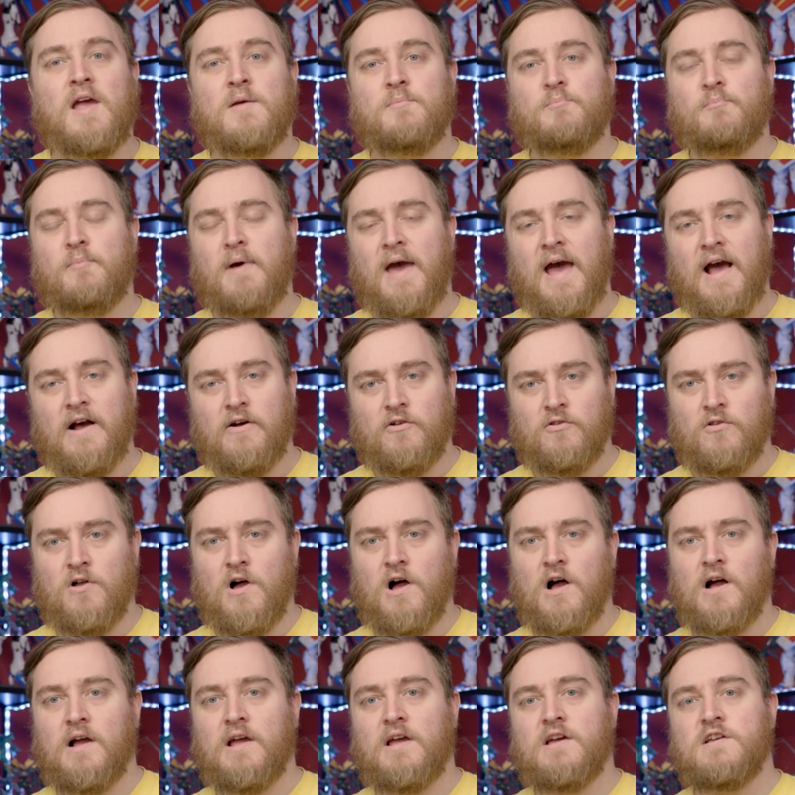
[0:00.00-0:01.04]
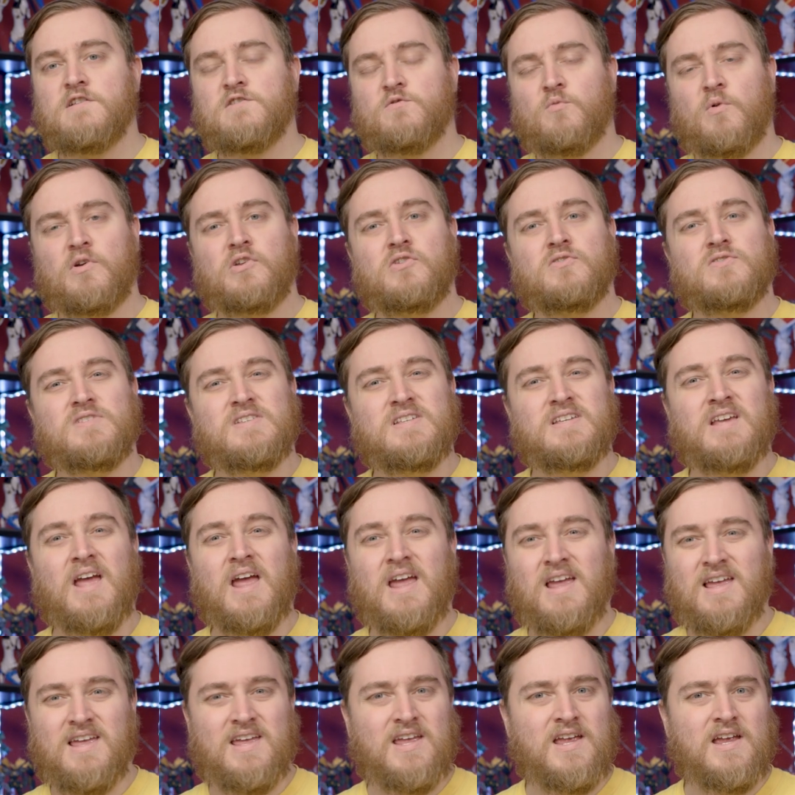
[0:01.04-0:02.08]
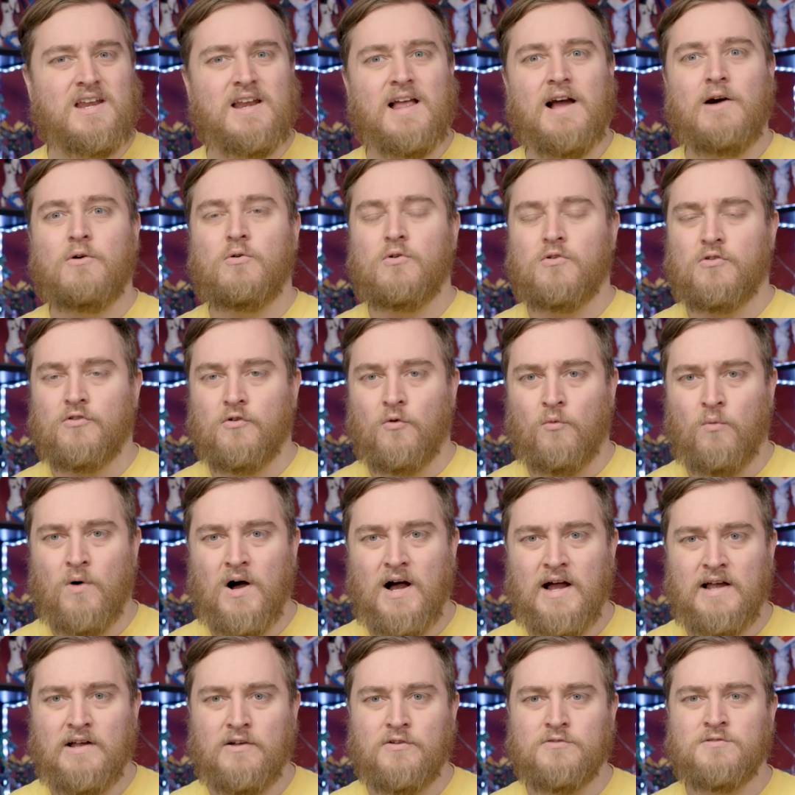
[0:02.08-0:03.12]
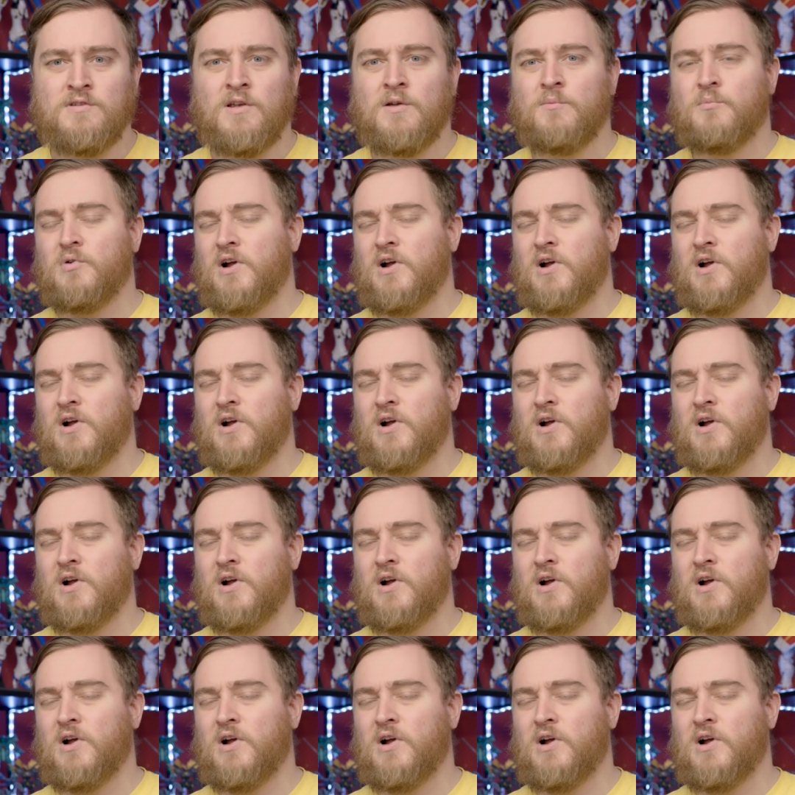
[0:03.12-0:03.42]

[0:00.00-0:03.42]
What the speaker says: a backlog is when you see a kit out in the wild,